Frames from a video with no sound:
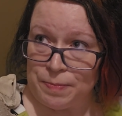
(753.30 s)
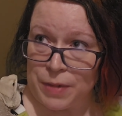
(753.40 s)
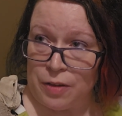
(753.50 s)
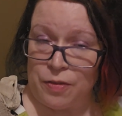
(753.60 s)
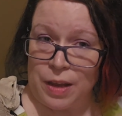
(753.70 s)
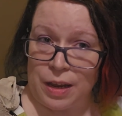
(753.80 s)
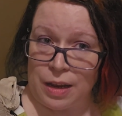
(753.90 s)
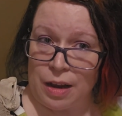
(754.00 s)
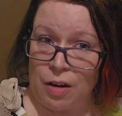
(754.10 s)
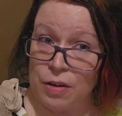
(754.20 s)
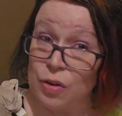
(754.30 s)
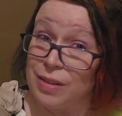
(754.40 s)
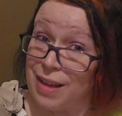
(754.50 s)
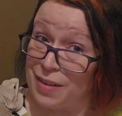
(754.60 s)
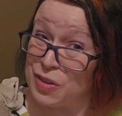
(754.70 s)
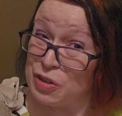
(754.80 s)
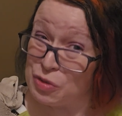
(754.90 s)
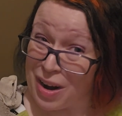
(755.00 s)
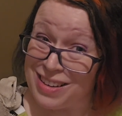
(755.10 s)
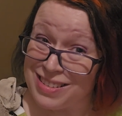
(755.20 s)
if they are under a lot of
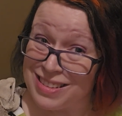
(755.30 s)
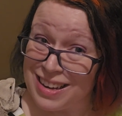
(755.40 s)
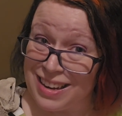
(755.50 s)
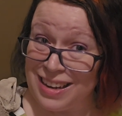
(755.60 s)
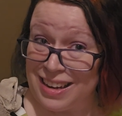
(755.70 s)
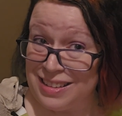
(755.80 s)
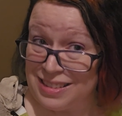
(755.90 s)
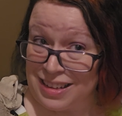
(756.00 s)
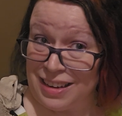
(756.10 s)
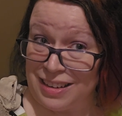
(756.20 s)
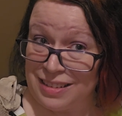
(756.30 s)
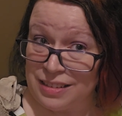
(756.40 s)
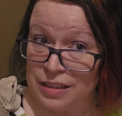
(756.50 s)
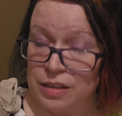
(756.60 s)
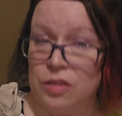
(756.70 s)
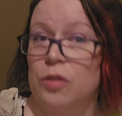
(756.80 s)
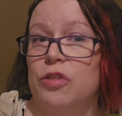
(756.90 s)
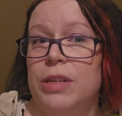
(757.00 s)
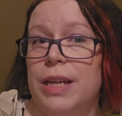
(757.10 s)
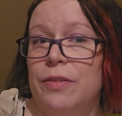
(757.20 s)
stress, they can get sick. So
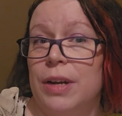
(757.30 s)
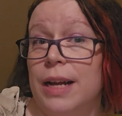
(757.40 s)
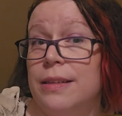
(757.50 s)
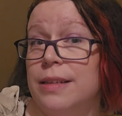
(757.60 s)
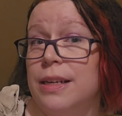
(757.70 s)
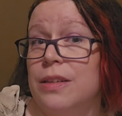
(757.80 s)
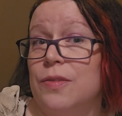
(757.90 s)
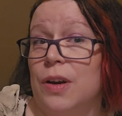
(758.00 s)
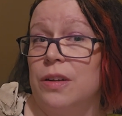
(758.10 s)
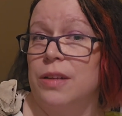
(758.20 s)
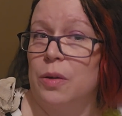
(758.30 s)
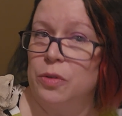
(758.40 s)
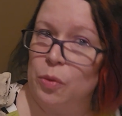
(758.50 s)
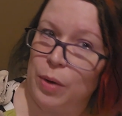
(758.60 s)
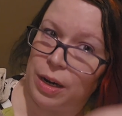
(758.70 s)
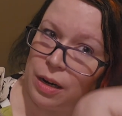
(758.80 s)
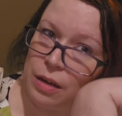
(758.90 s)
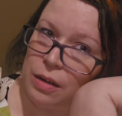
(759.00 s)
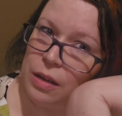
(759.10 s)
she never got sick as far as I was aware.